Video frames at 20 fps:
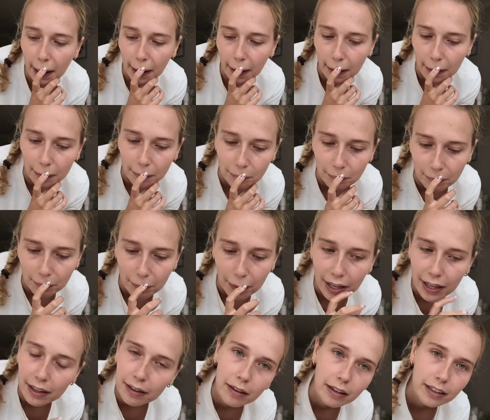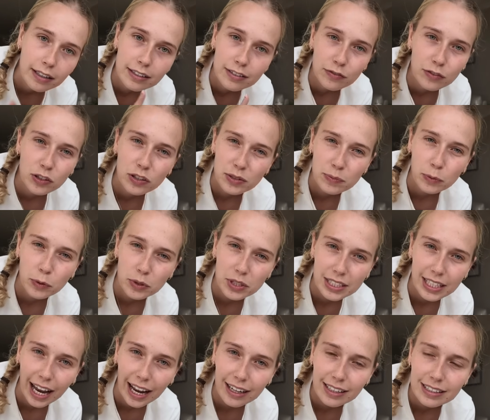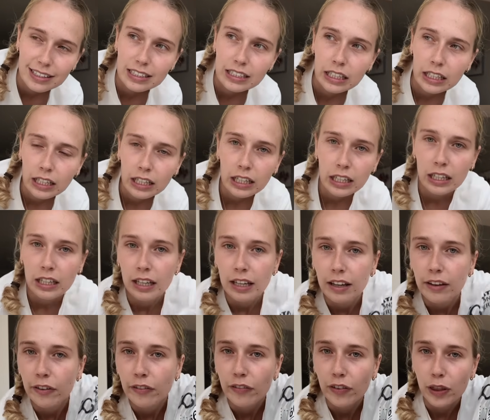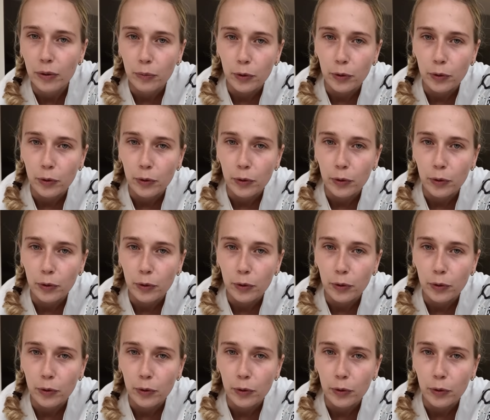and a few small snacks for the